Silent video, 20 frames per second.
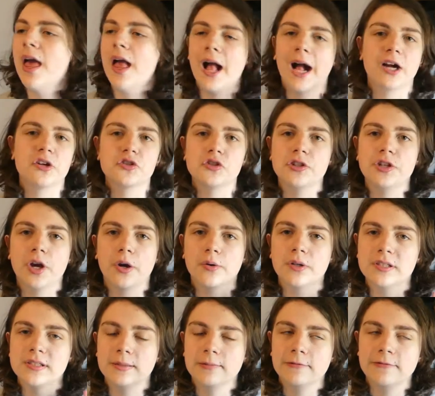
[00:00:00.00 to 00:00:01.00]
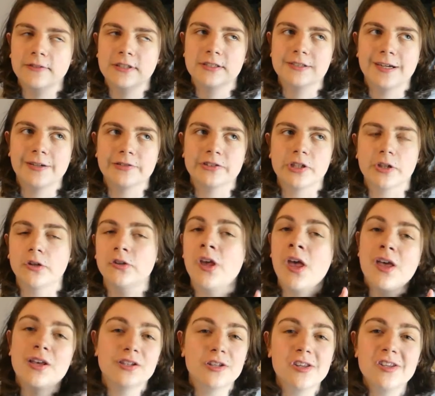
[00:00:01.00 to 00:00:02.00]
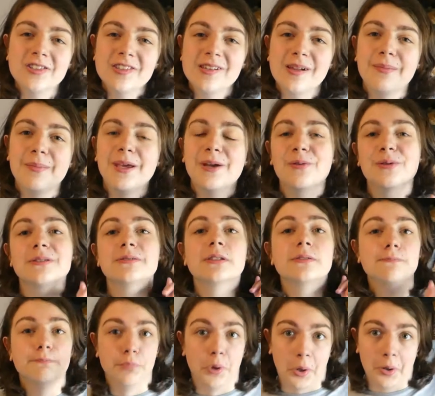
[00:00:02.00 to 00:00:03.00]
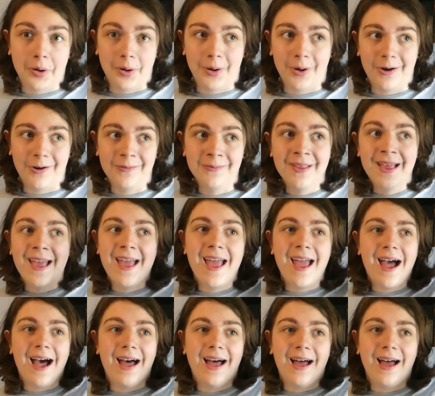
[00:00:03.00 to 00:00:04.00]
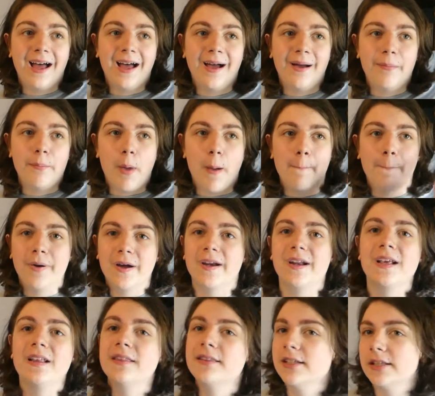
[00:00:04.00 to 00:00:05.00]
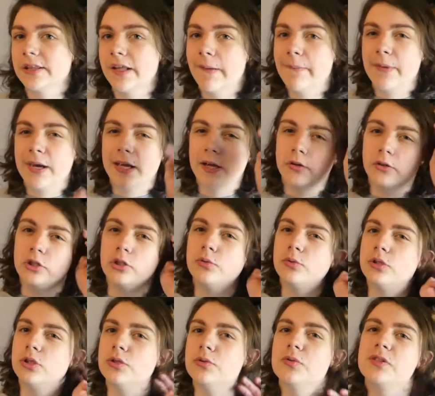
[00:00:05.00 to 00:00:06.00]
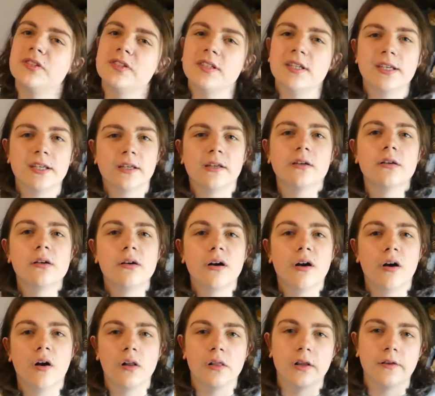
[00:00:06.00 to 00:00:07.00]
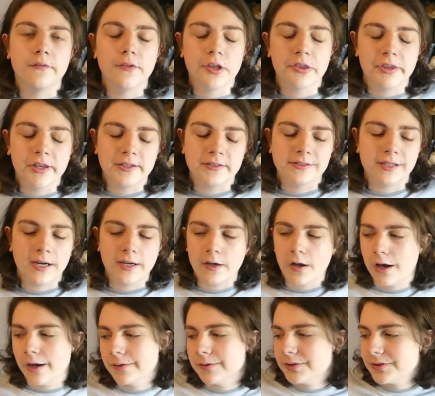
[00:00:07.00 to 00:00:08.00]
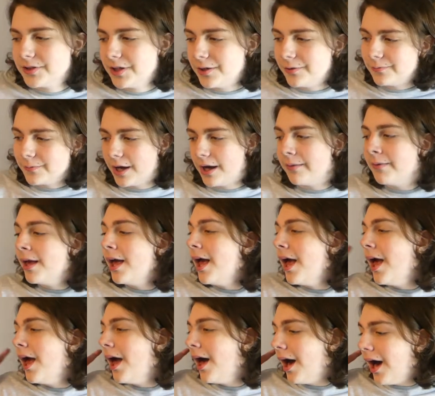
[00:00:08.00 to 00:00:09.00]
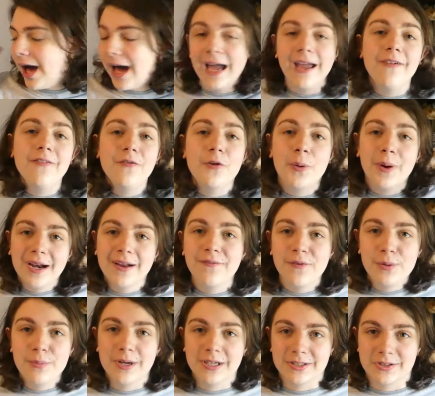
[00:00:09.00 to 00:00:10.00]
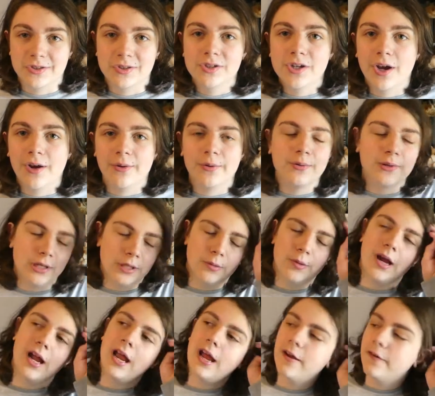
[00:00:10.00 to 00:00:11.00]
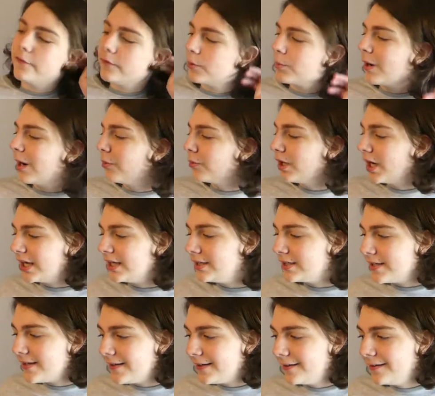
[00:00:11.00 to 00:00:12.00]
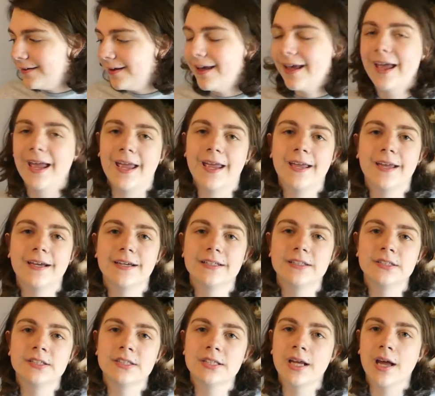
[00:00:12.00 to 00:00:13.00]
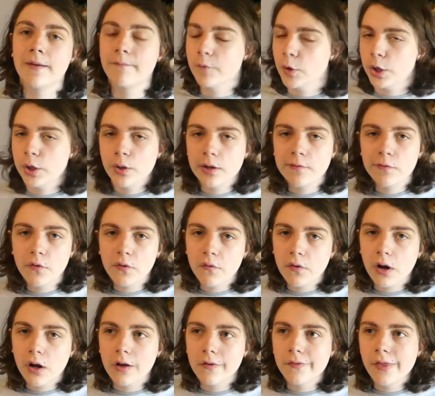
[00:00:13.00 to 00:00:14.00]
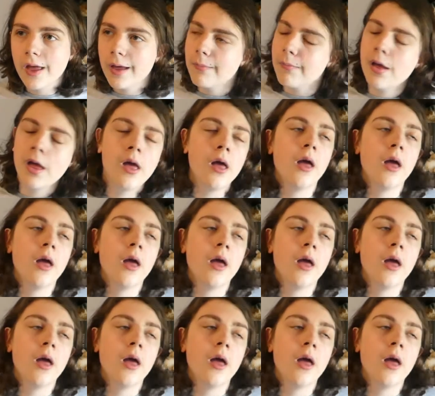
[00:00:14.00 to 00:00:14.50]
Actually, no, because some of it is downstairs. So this is going to be a Christmas book haul, but in the thumbnail, you do see all of the things that I got. So, yeah. I have quite a few books to show you. I have around 19, and I'm very grateful for all of them.